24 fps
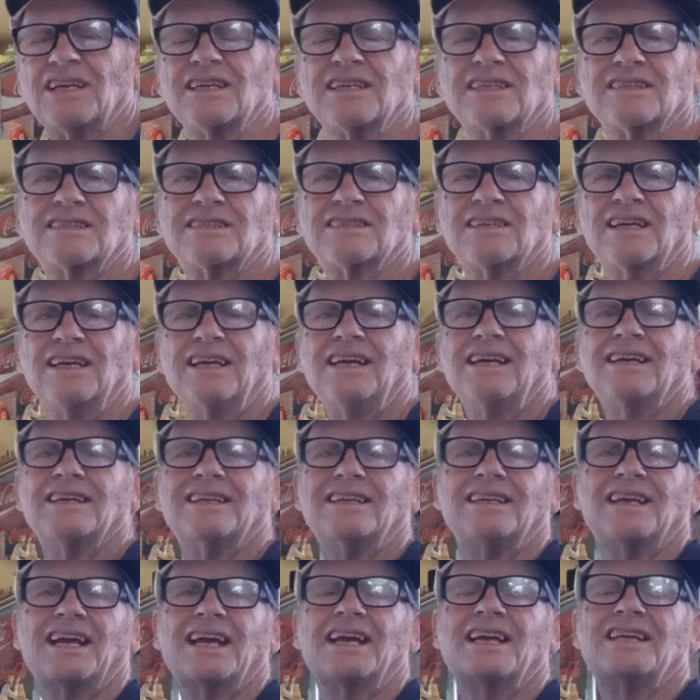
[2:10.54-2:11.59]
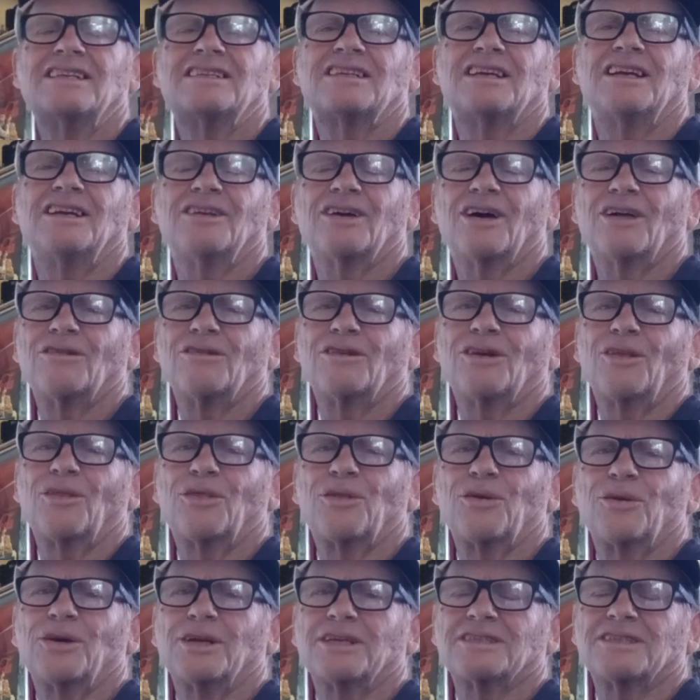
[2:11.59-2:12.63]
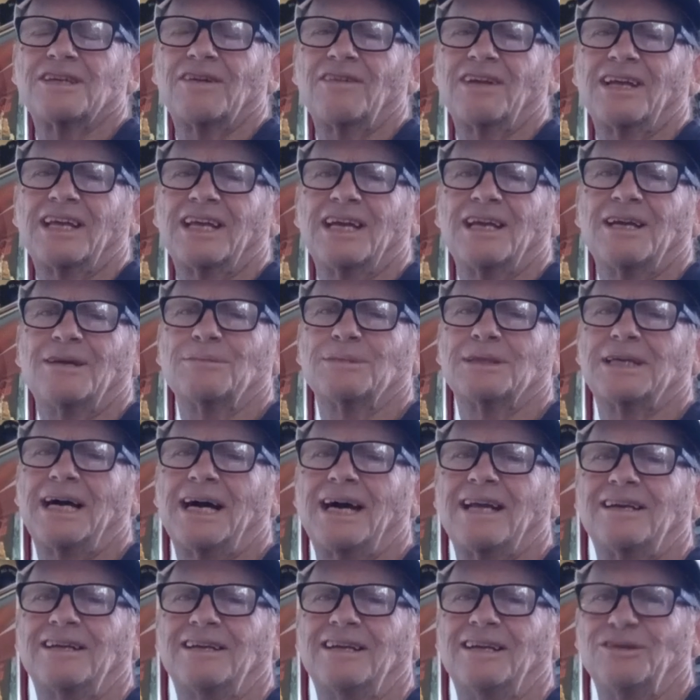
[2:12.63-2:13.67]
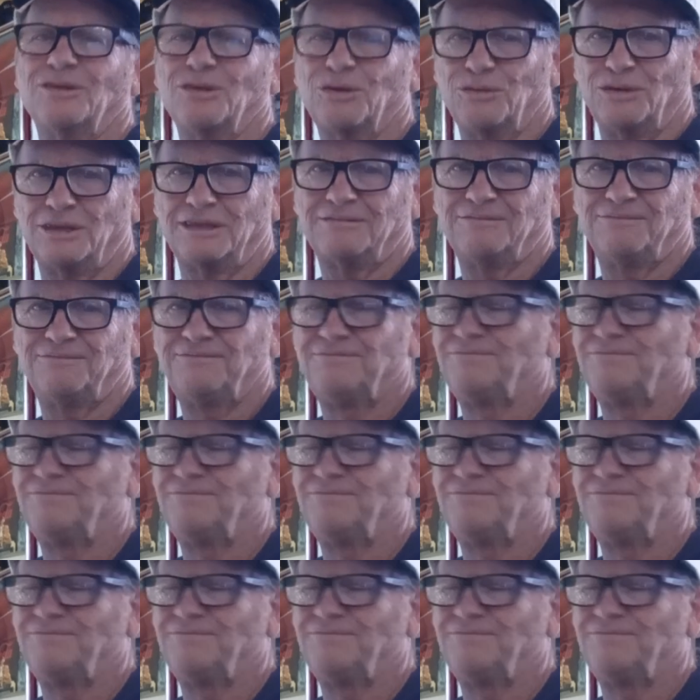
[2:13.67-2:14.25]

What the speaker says: hits in 1,837 games? How did he do it?